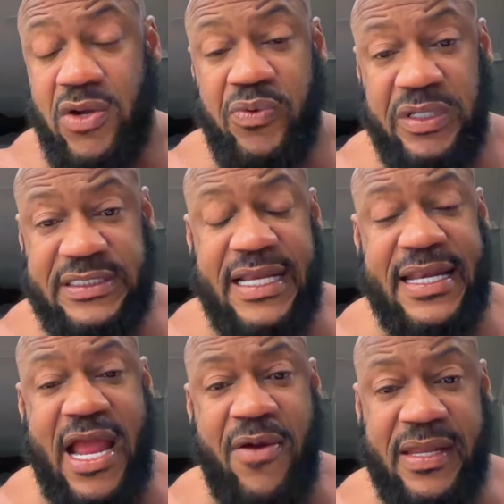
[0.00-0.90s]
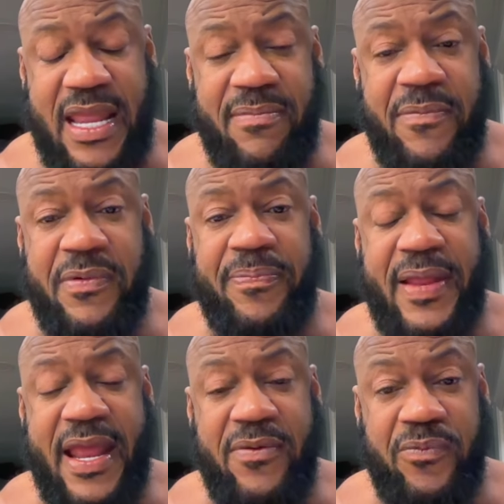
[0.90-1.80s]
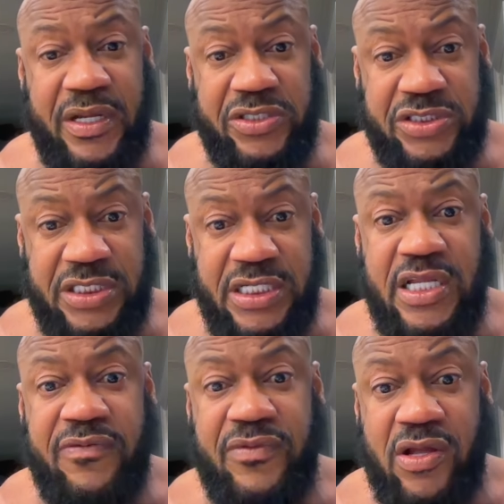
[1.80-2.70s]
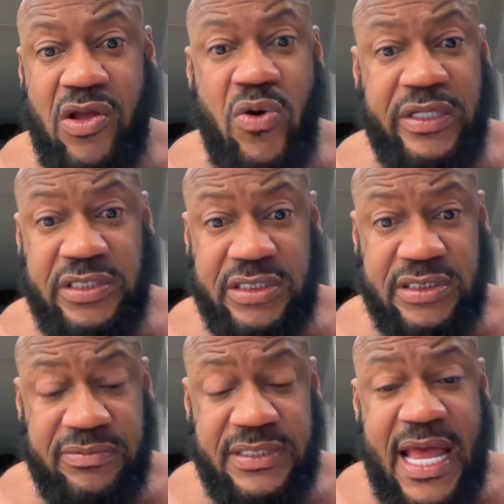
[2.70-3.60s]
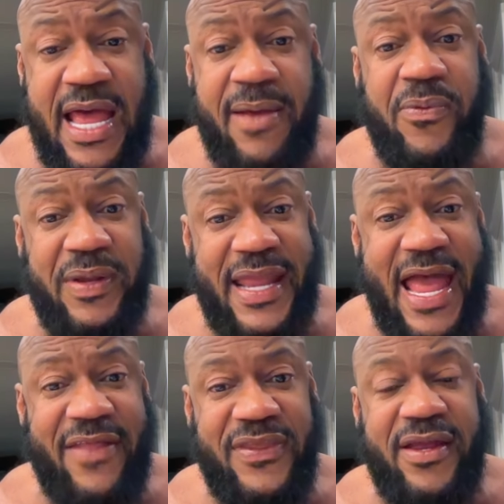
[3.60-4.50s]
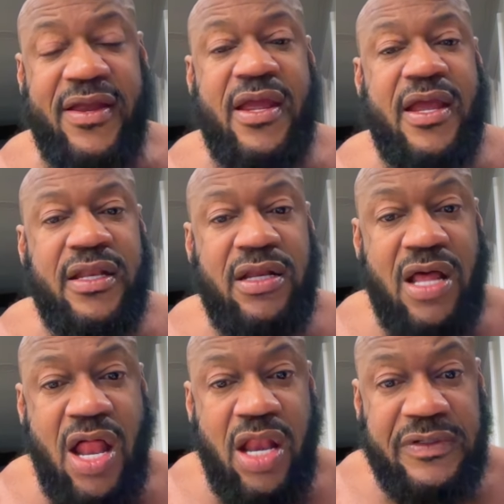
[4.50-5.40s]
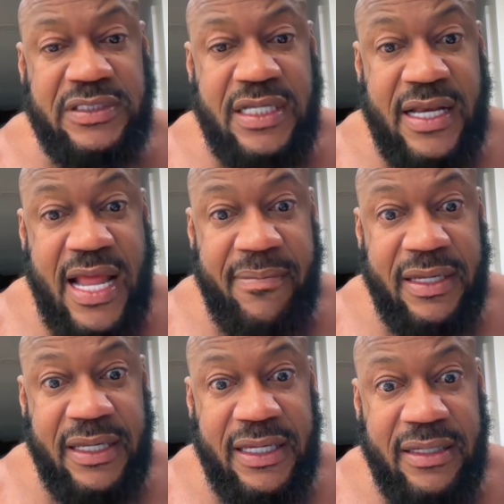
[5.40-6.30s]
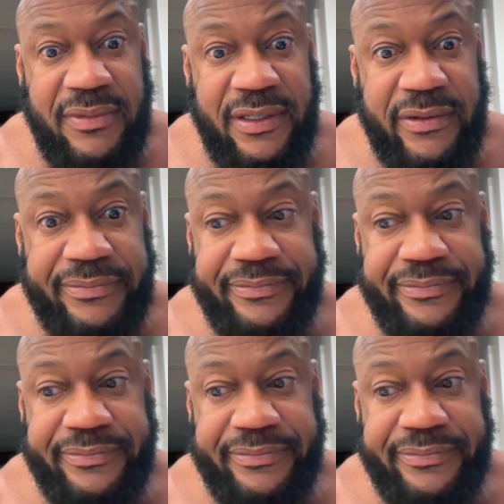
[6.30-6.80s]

We sat down, we came up with a plan, we achieved the goal. It took some time, but we got there, and then all of a sudden I'm the enemy.